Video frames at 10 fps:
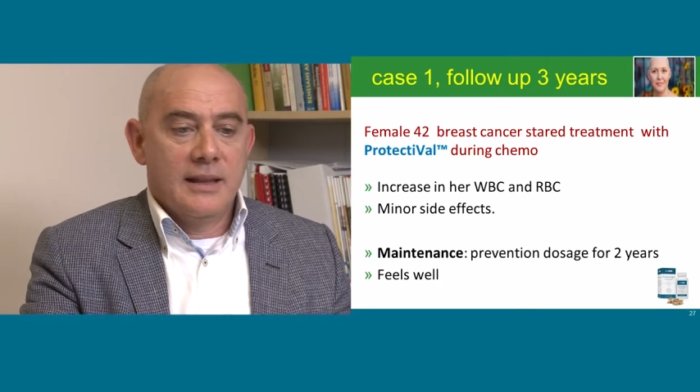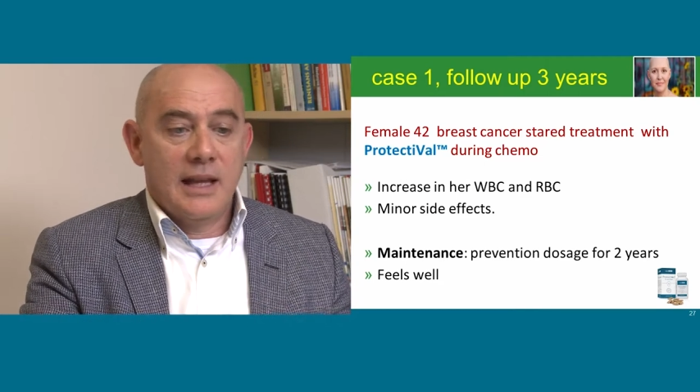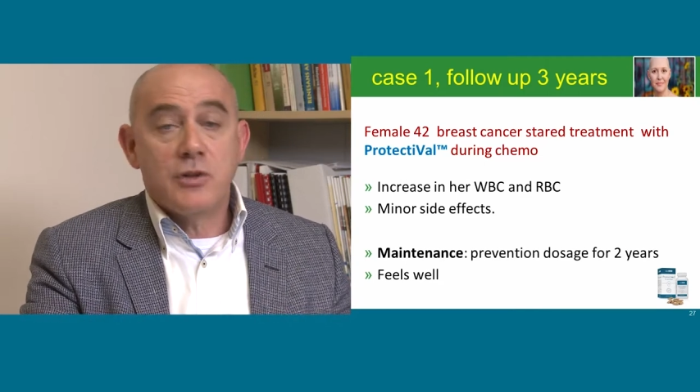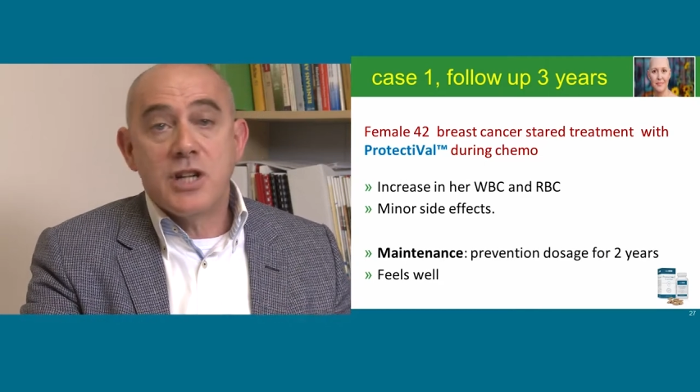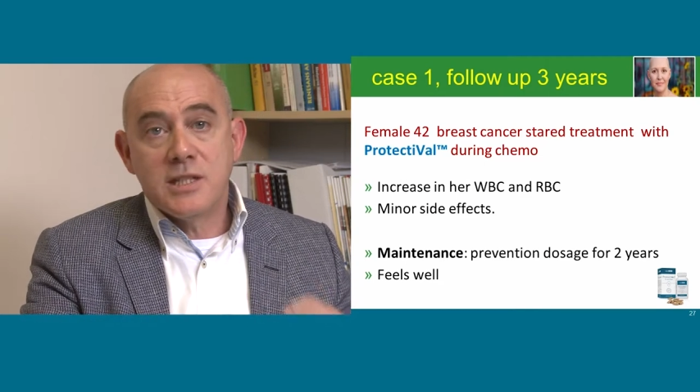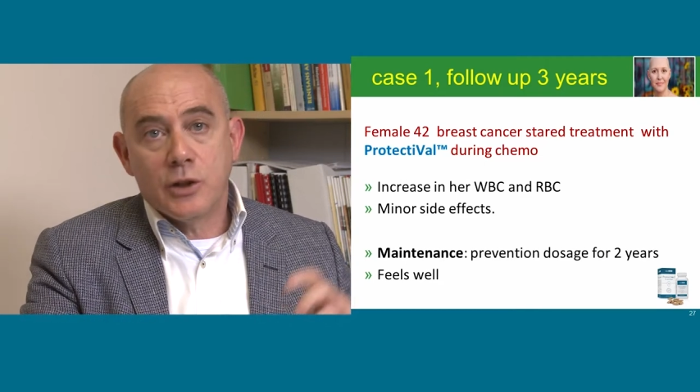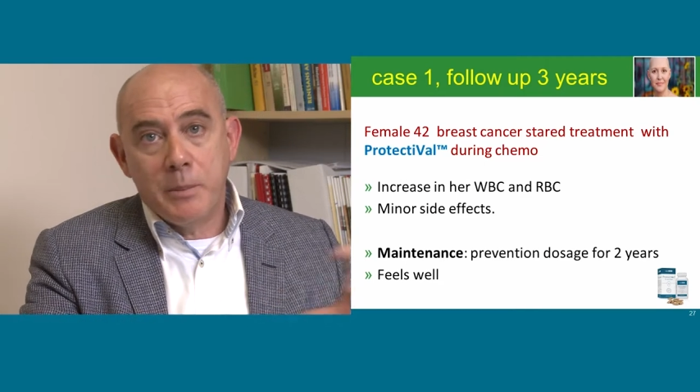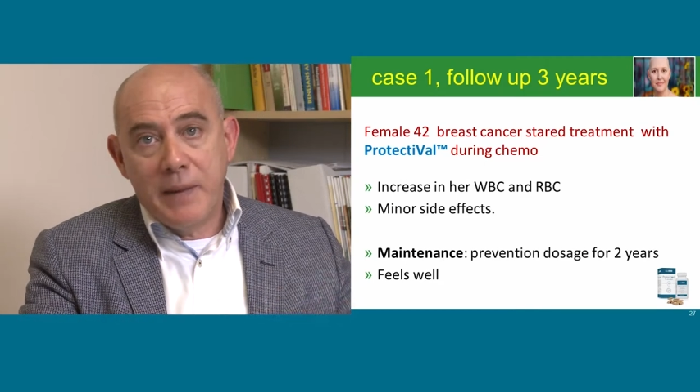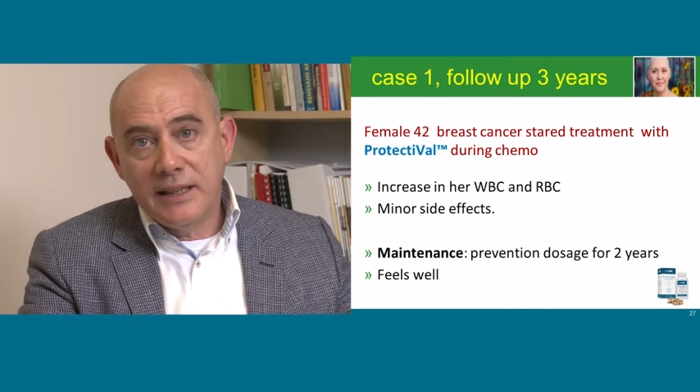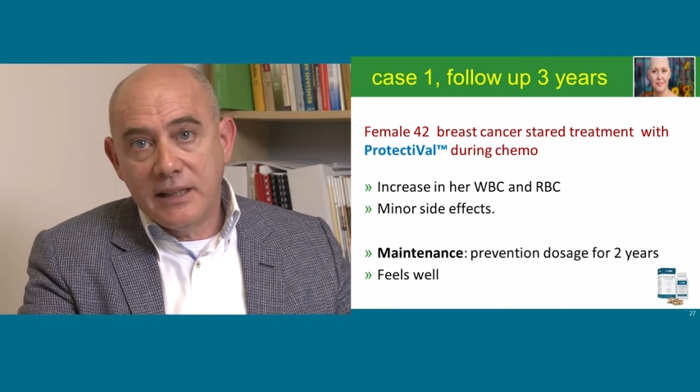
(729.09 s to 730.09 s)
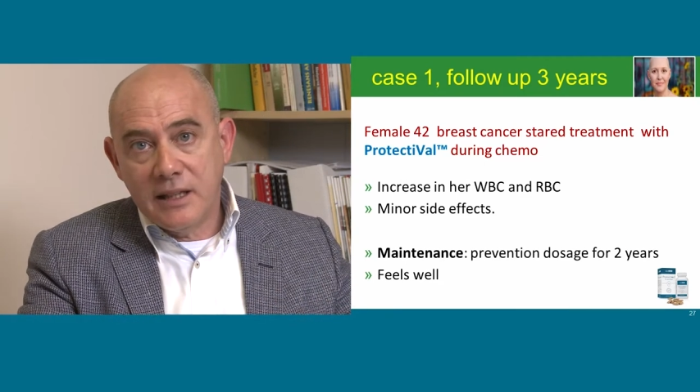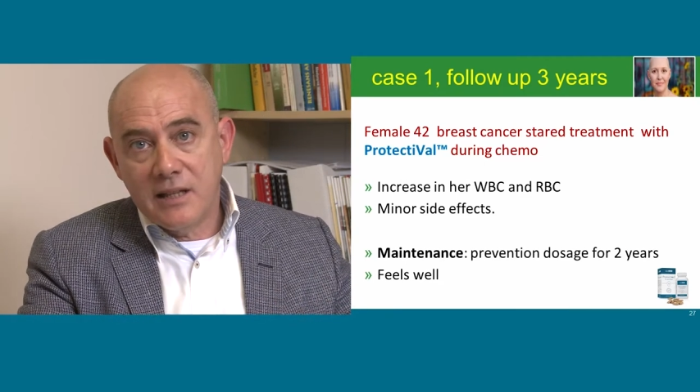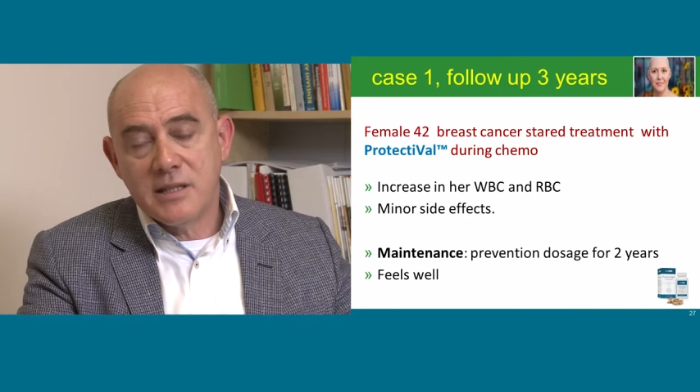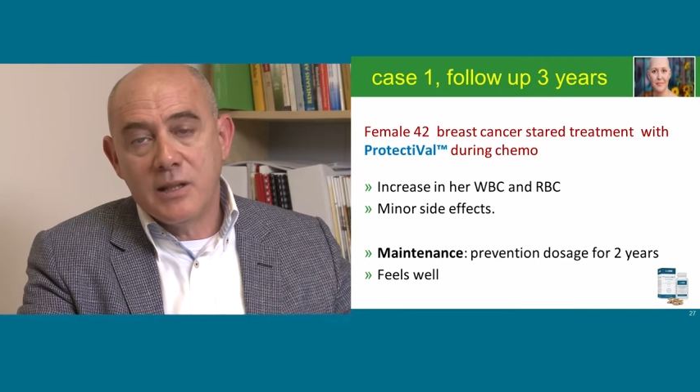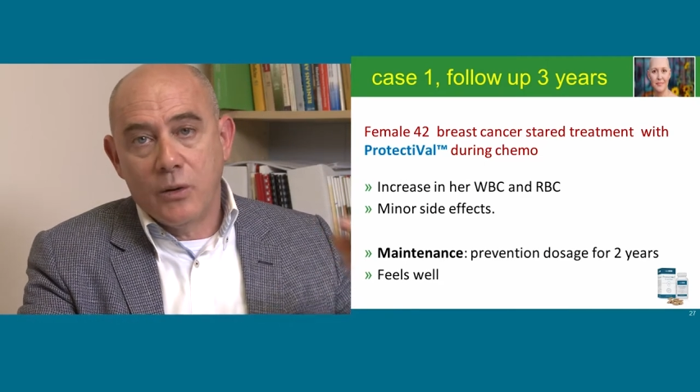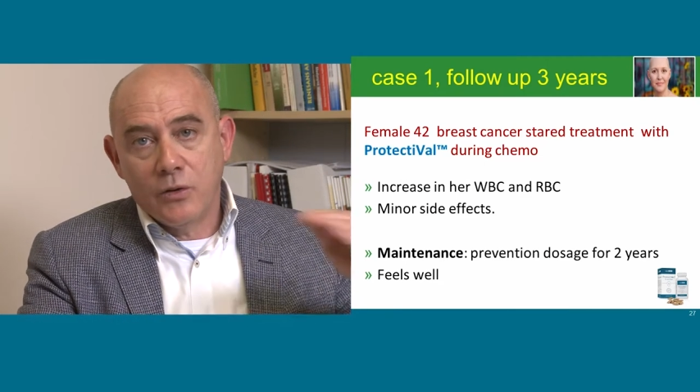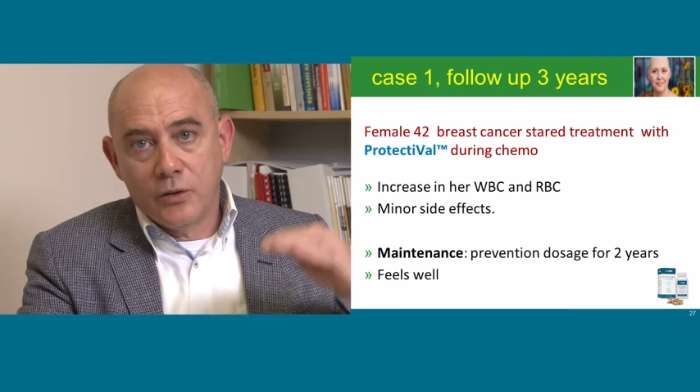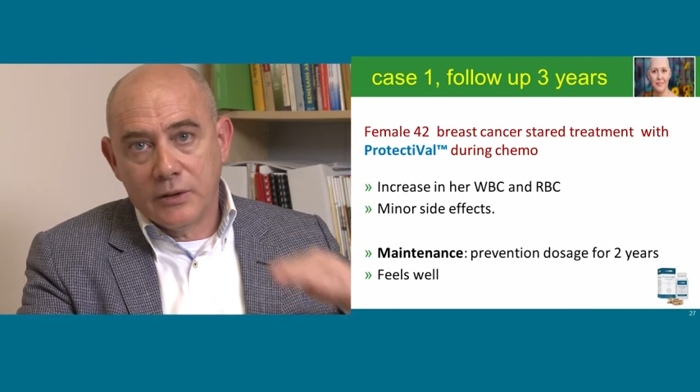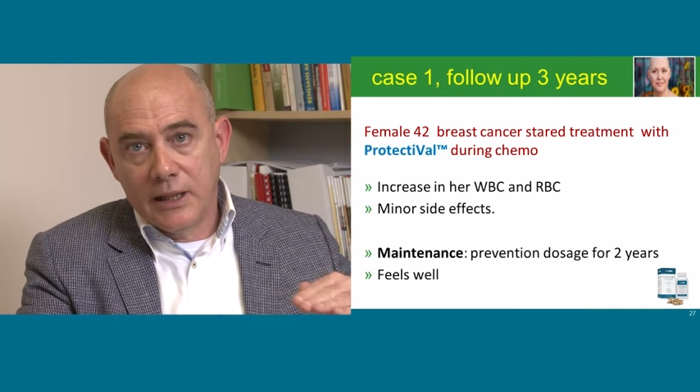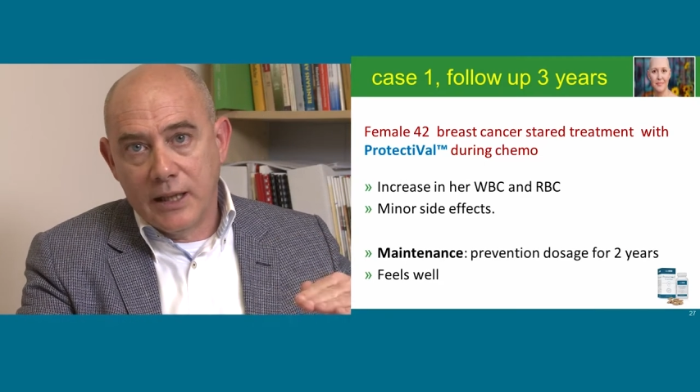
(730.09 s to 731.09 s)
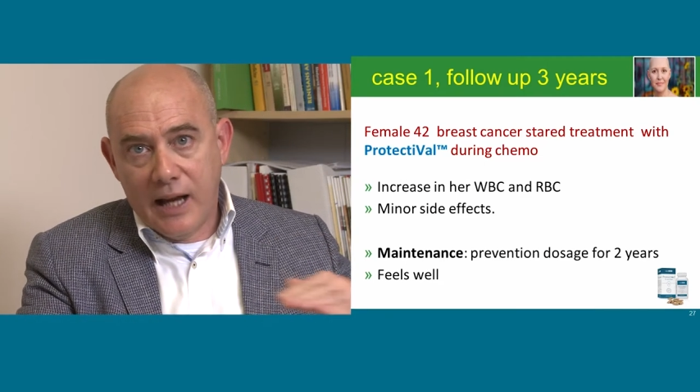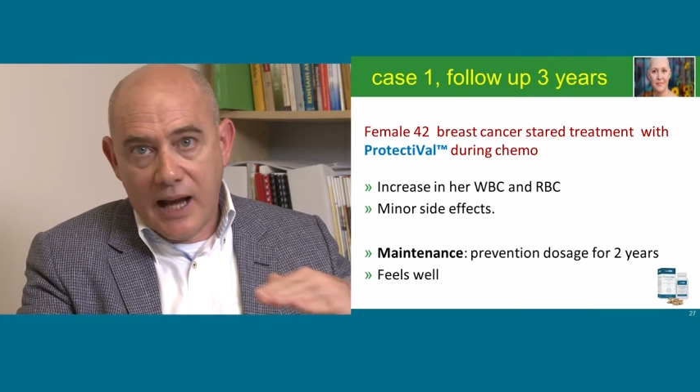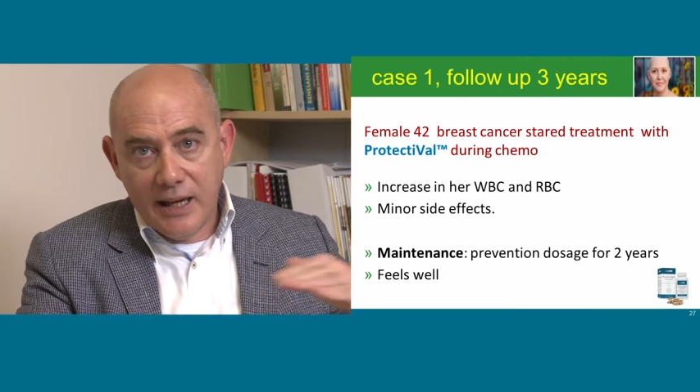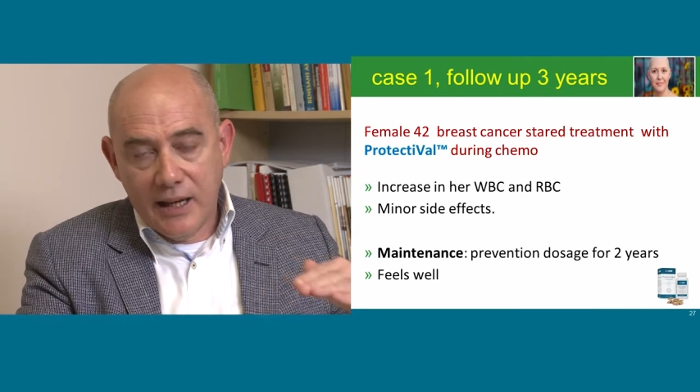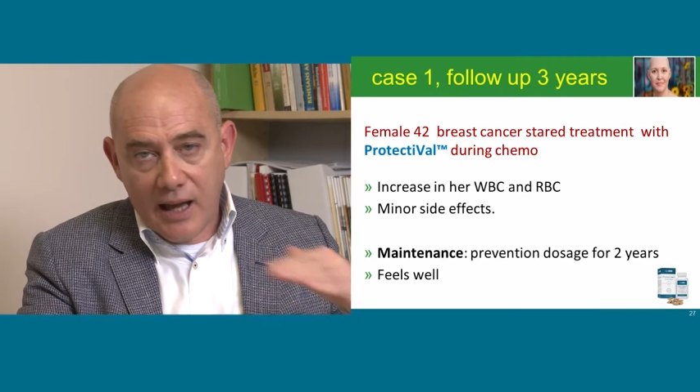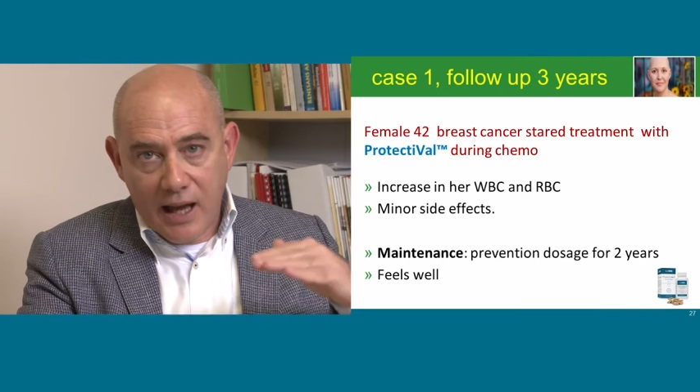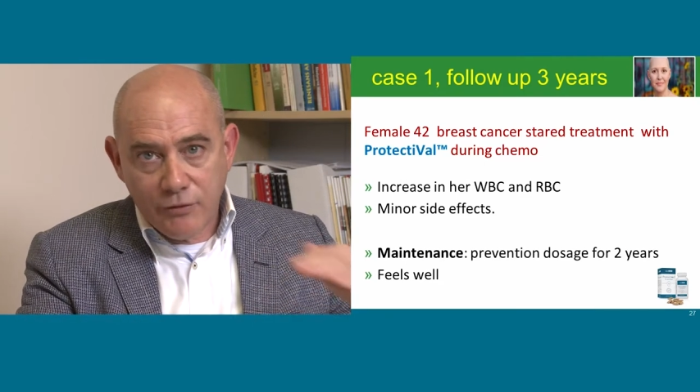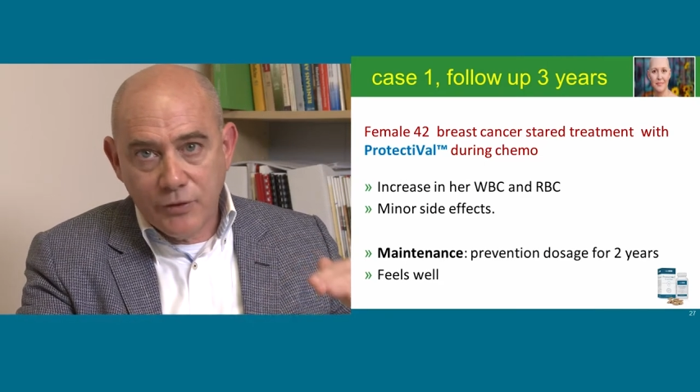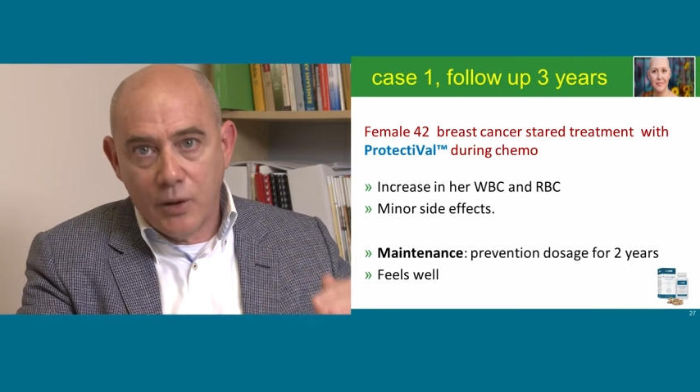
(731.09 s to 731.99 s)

Now she's on a maintenance dose, on a half